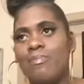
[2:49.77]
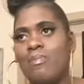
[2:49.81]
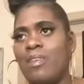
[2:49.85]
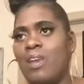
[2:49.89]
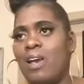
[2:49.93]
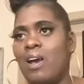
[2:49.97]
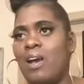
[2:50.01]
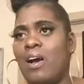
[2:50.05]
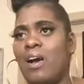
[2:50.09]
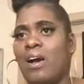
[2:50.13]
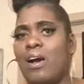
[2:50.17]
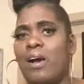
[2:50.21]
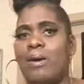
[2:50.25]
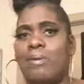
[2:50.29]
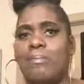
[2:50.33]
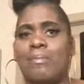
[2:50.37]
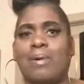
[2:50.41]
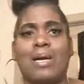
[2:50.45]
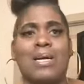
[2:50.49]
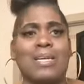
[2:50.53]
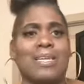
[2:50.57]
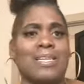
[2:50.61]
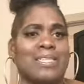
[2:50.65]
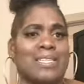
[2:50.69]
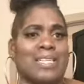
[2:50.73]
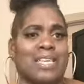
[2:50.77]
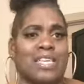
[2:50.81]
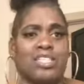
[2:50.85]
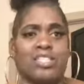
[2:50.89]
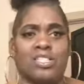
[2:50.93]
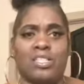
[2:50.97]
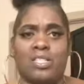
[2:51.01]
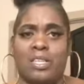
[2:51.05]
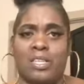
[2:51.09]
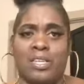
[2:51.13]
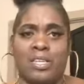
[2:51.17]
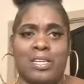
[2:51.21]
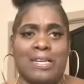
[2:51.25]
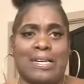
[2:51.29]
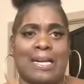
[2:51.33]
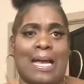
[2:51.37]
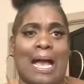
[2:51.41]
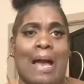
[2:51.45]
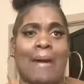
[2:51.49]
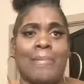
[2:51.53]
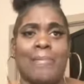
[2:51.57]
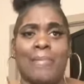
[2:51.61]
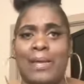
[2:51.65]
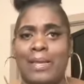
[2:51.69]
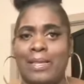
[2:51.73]
Unconditionally,
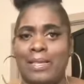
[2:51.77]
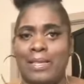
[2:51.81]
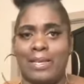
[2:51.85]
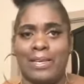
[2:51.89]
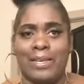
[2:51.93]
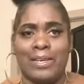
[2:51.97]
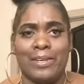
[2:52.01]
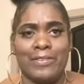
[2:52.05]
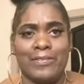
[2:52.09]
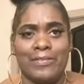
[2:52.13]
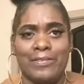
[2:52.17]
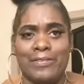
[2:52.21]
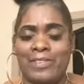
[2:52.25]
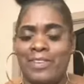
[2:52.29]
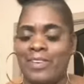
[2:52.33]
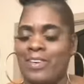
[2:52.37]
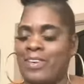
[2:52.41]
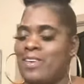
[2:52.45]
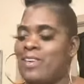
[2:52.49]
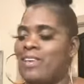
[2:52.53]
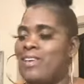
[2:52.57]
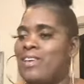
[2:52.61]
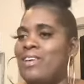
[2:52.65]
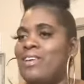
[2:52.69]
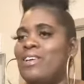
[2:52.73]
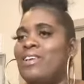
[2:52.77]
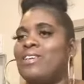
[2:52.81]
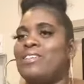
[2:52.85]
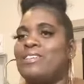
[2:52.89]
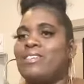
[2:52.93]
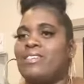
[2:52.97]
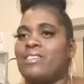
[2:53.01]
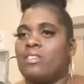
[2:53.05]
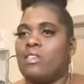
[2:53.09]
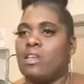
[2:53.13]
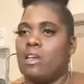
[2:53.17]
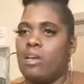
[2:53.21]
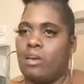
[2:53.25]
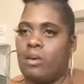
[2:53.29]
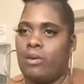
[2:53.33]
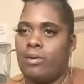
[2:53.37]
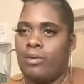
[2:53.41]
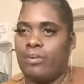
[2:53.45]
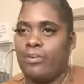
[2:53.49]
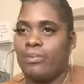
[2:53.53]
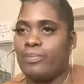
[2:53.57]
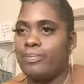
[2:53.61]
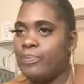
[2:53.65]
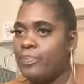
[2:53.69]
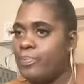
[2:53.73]
agape love.
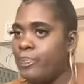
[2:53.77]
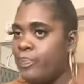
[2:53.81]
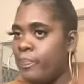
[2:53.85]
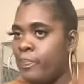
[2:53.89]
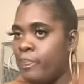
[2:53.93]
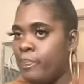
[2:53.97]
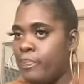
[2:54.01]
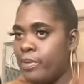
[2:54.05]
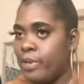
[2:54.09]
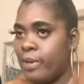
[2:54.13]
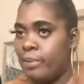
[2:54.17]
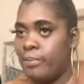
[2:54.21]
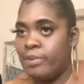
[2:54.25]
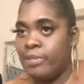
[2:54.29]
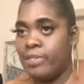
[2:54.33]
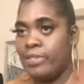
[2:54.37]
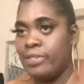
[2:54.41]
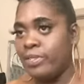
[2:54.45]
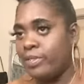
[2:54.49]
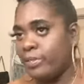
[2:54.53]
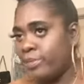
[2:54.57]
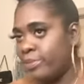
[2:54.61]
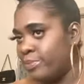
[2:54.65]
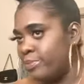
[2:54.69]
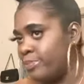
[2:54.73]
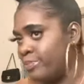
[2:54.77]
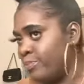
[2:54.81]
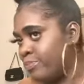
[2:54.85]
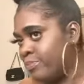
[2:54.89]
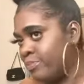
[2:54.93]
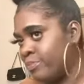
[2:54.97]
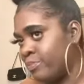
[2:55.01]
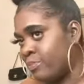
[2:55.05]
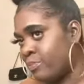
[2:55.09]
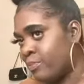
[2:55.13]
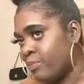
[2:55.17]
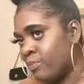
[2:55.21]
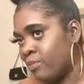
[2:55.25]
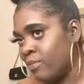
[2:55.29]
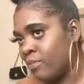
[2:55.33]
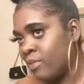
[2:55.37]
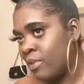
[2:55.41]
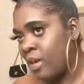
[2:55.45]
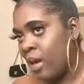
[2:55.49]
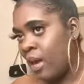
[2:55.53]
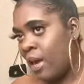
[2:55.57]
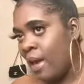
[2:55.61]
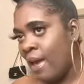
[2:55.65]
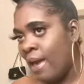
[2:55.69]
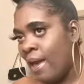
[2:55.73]
So, number two.
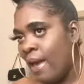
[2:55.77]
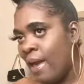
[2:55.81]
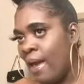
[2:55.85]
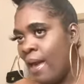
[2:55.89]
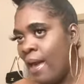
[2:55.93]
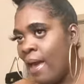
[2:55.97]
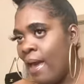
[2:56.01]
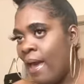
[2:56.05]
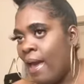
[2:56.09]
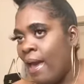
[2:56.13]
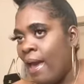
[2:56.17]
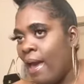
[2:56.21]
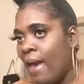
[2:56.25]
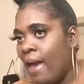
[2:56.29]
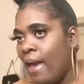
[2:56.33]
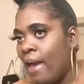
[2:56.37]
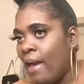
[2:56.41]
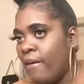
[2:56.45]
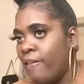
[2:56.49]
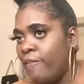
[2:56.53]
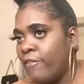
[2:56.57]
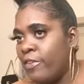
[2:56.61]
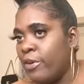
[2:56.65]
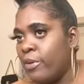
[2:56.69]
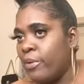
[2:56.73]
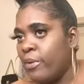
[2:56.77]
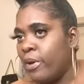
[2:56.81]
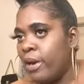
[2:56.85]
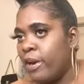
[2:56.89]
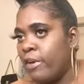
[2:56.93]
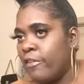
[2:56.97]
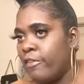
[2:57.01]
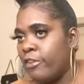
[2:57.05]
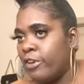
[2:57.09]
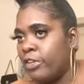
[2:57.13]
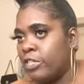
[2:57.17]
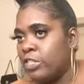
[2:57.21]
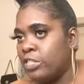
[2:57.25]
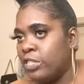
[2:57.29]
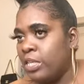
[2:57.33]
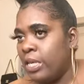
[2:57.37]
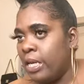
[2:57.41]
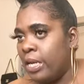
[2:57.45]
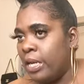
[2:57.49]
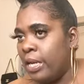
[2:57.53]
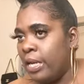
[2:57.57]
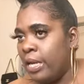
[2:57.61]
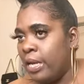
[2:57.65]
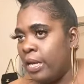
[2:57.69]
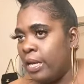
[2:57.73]
Have you ever
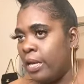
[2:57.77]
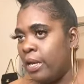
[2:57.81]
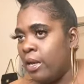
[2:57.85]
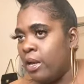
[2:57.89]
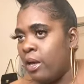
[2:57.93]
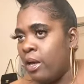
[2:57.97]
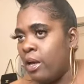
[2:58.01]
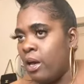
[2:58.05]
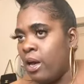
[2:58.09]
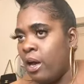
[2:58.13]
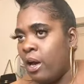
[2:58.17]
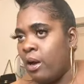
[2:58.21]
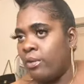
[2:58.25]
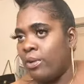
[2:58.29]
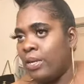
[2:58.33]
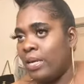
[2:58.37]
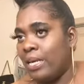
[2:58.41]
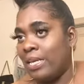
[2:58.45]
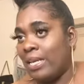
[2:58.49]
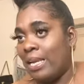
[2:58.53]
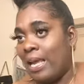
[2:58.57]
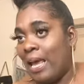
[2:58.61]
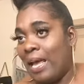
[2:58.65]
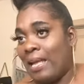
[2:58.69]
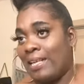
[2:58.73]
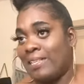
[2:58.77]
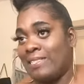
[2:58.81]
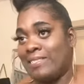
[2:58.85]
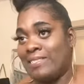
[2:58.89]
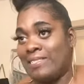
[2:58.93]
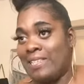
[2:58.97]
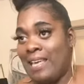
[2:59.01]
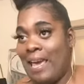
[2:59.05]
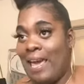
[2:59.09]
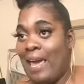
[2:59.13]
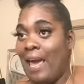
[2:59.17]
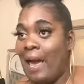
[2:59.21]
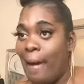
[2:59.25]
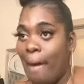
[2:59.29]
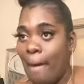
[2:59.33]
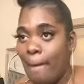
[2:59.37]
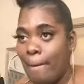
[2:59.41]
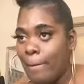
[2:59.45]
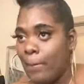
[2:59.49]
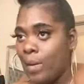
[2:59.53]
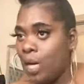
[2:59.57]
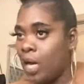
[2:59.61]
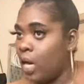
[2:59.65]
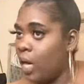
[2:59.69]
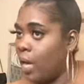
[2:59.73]
cheated on an
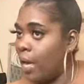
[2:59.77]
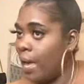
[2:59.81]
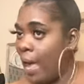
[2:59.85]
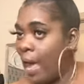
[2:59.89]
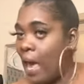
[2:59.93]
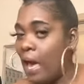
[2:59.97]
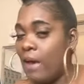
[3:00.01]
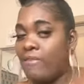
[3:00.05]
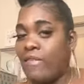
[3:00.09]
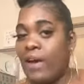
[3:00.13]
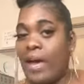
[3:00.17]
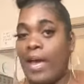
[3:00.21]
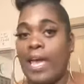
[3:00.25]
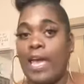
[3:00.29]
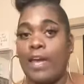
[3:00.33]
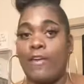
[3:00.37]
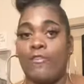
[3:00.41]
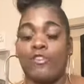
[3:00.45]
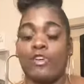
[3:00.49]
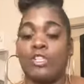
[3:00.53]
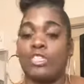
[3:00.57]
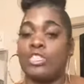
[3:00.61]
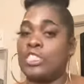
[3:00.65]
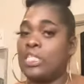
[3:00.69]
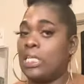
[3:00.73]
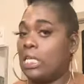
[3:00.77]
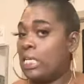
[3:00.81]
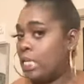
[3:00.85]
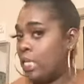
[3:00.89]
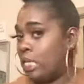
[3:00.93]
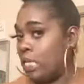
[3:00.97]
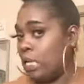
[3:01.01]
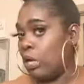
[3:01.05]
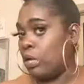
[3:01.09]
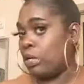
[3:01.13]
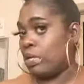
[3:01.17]
exam? Have I ever cheated on